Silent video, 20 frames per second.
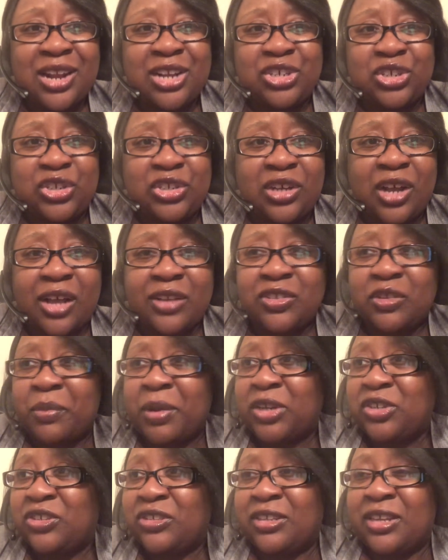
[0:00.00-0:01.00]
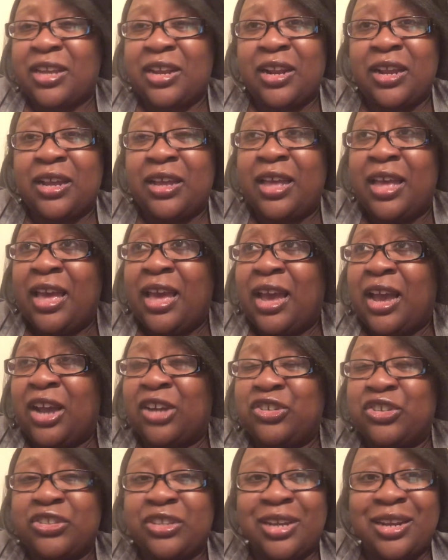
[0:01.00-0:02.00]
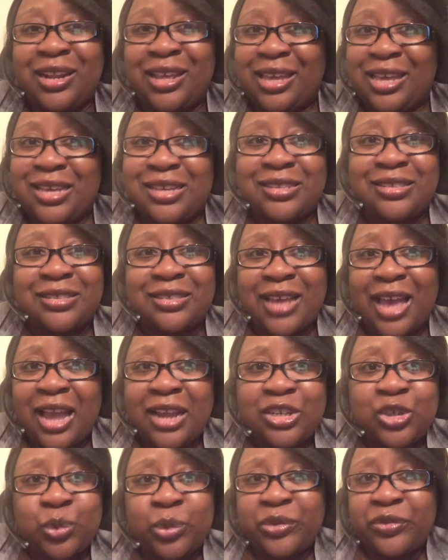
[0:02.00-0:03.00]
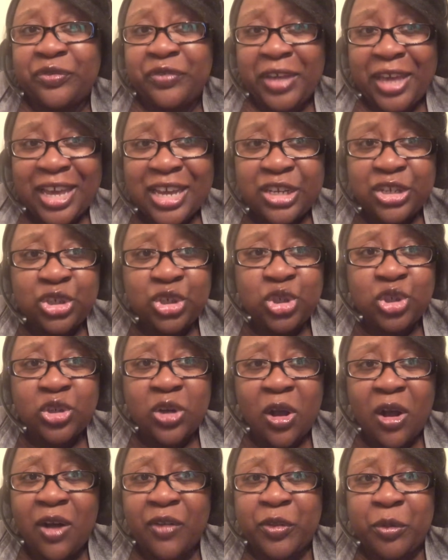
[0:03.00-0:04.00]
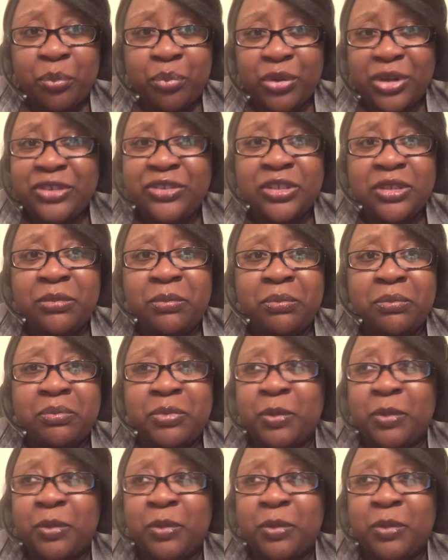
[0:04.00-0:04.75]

And she talks about how she's going to exact revenge on the prison,